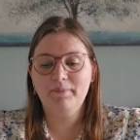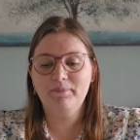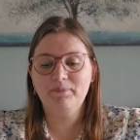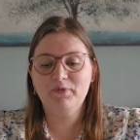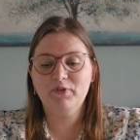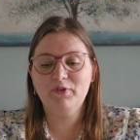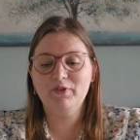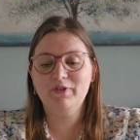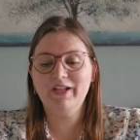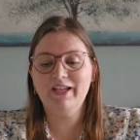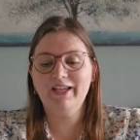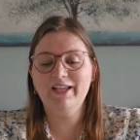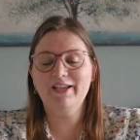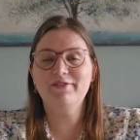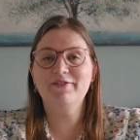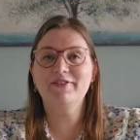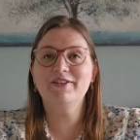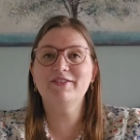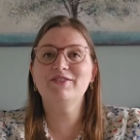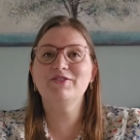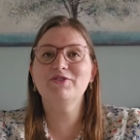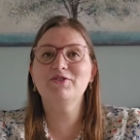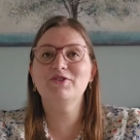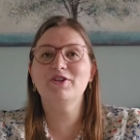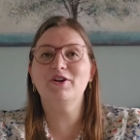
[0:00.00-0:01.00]
Today I
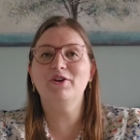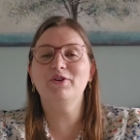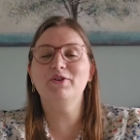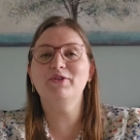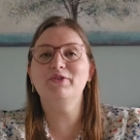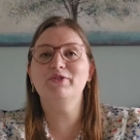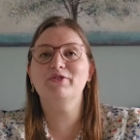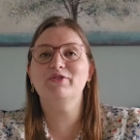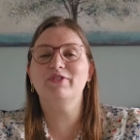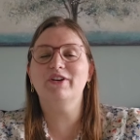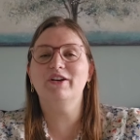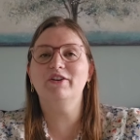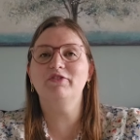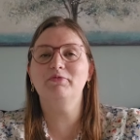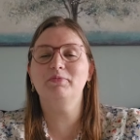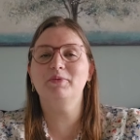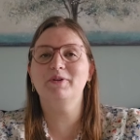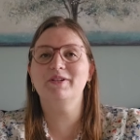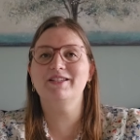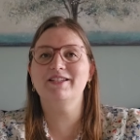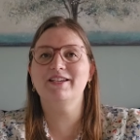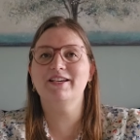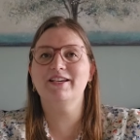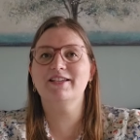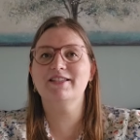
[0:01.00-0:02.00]
want to show you 12
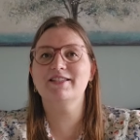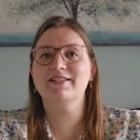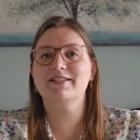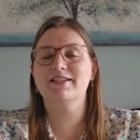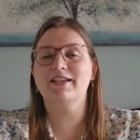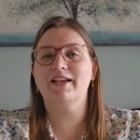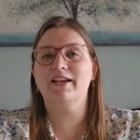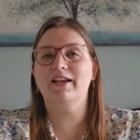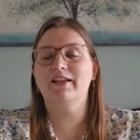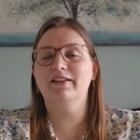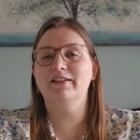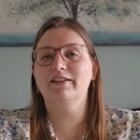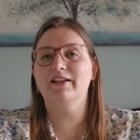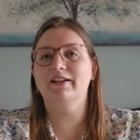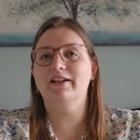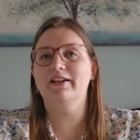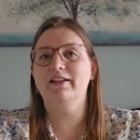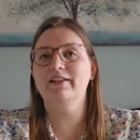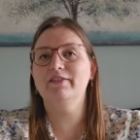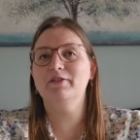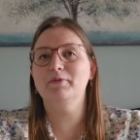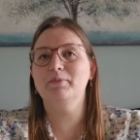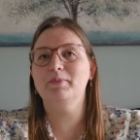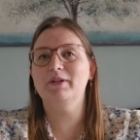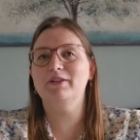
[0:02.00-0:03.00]
projects and a
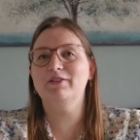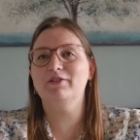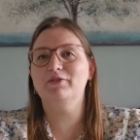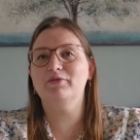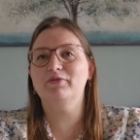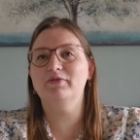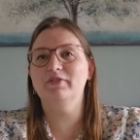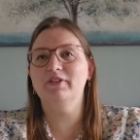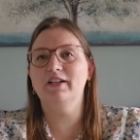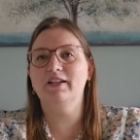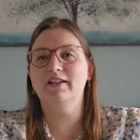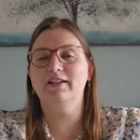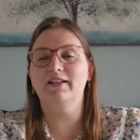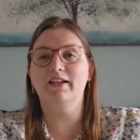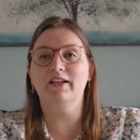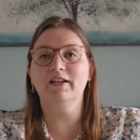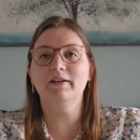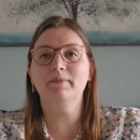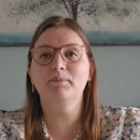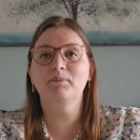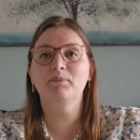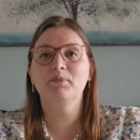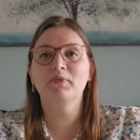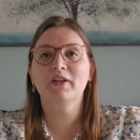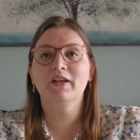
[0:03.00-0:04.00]
little bit of
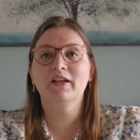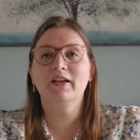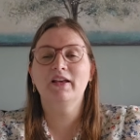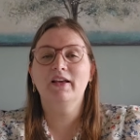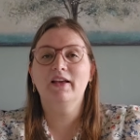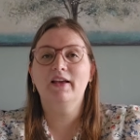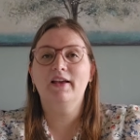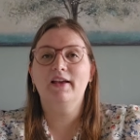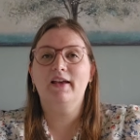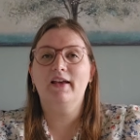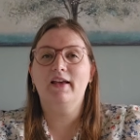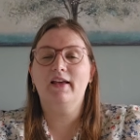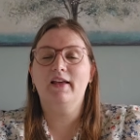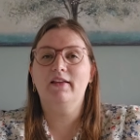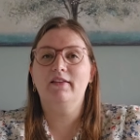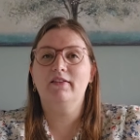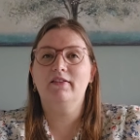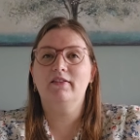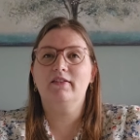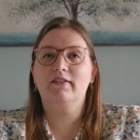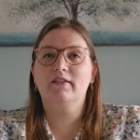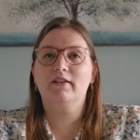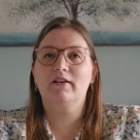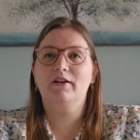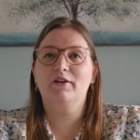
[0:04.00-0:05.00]
knitting.
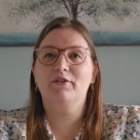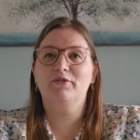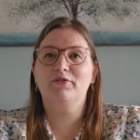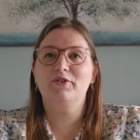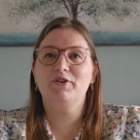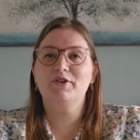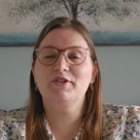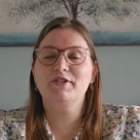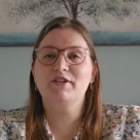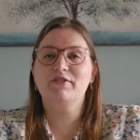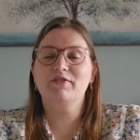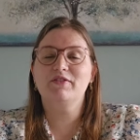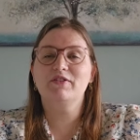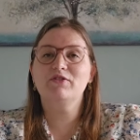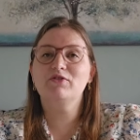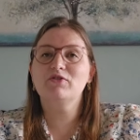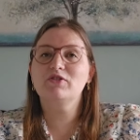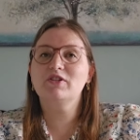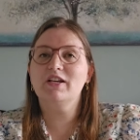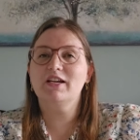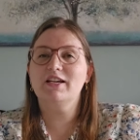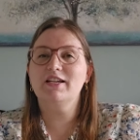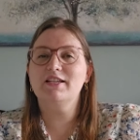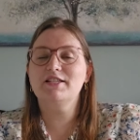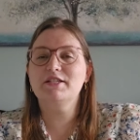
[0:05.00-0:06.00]
And first I want to
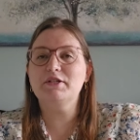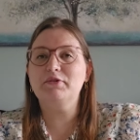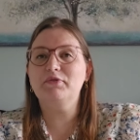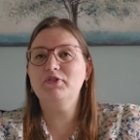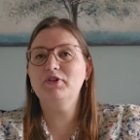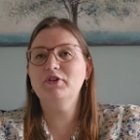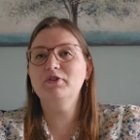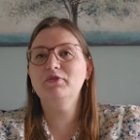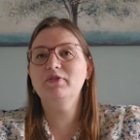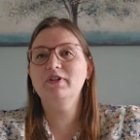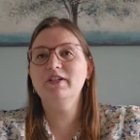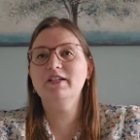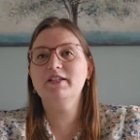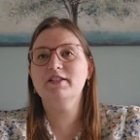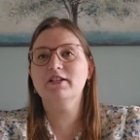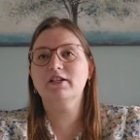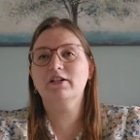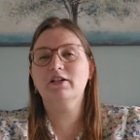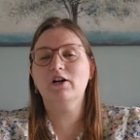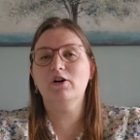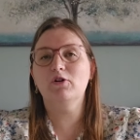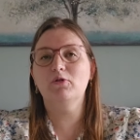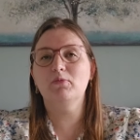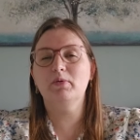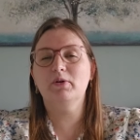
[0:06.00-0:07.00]
say it's a few weeks
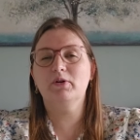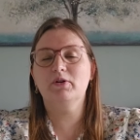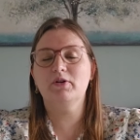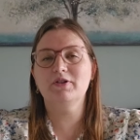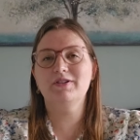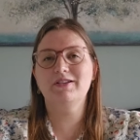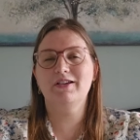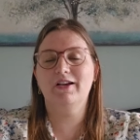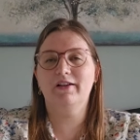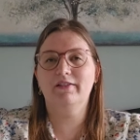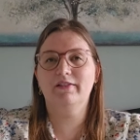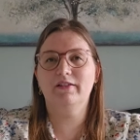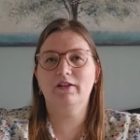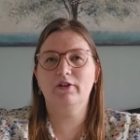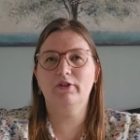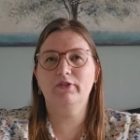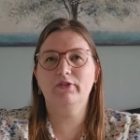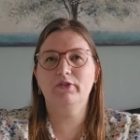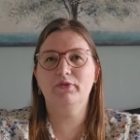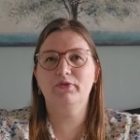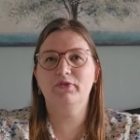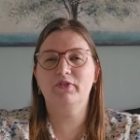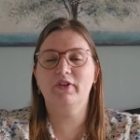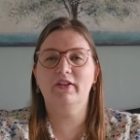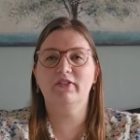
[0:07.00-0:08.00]
ago because I had a lot
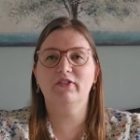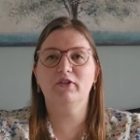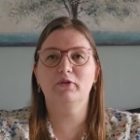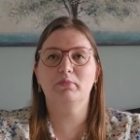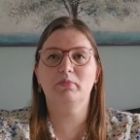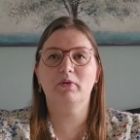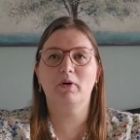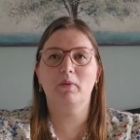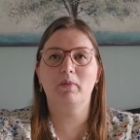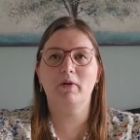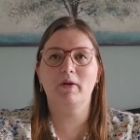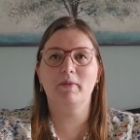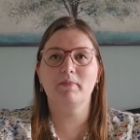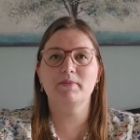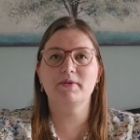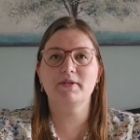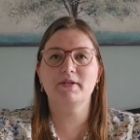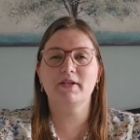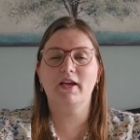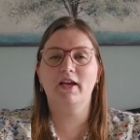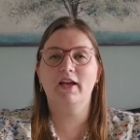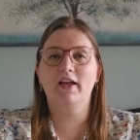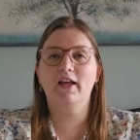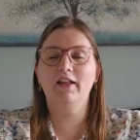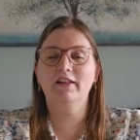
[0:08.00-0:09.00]
of dental problems
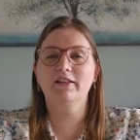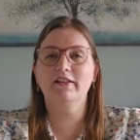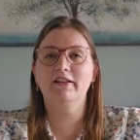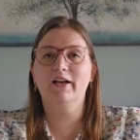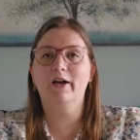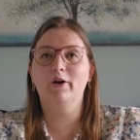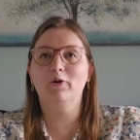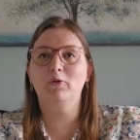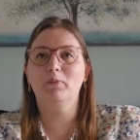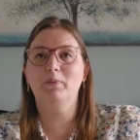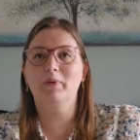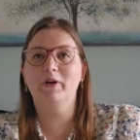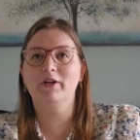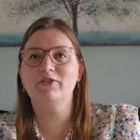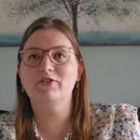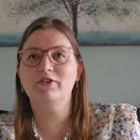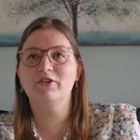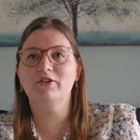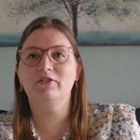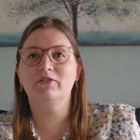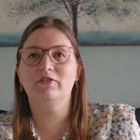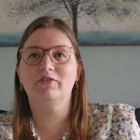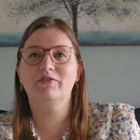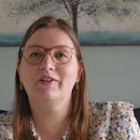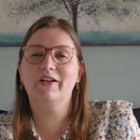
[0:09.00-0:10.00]
and now my
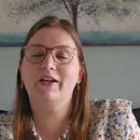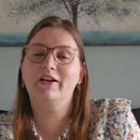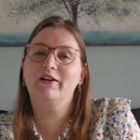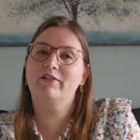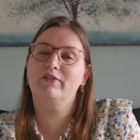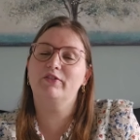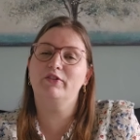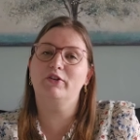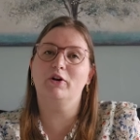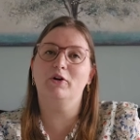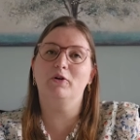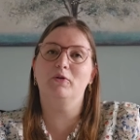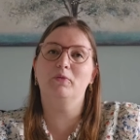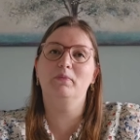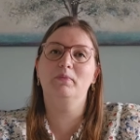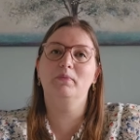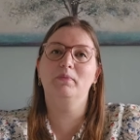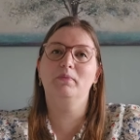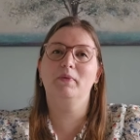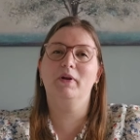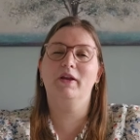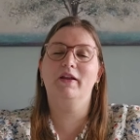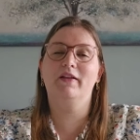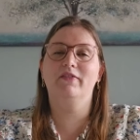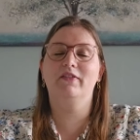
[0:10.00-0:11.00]
children are at home
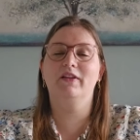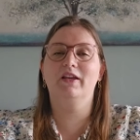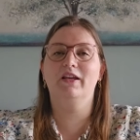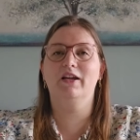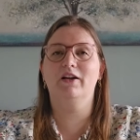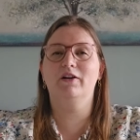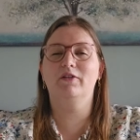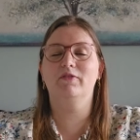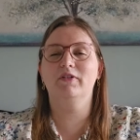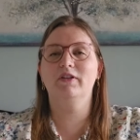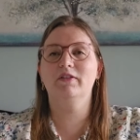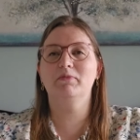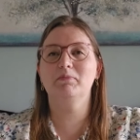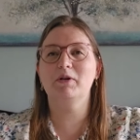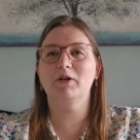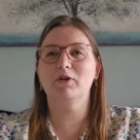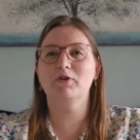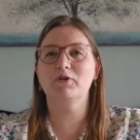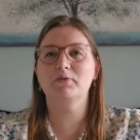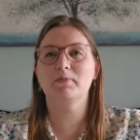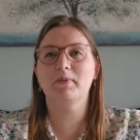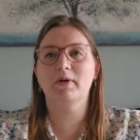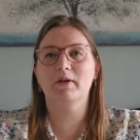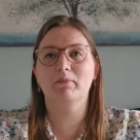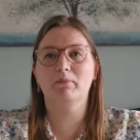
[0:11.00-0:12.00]
and they are with my
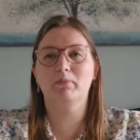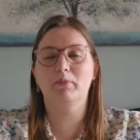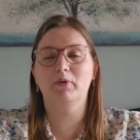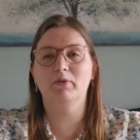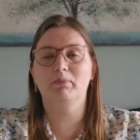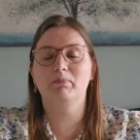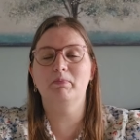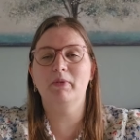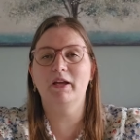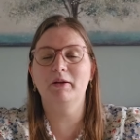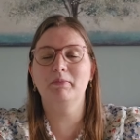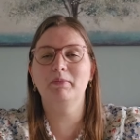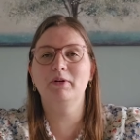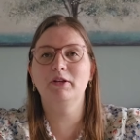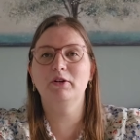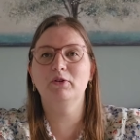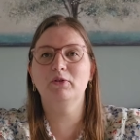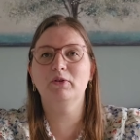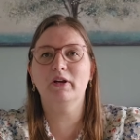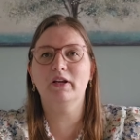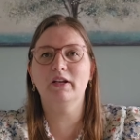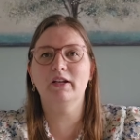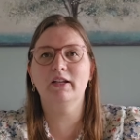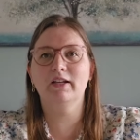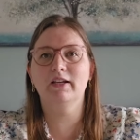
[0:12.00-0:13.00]
husband, but maybe you
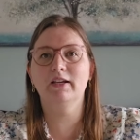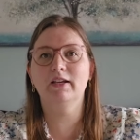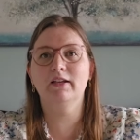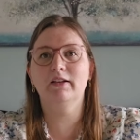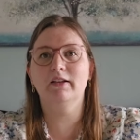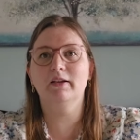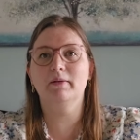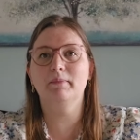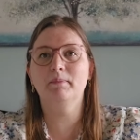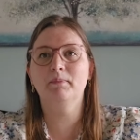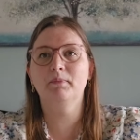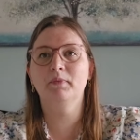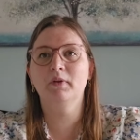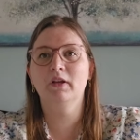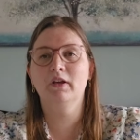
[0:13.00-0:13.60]
can hear them.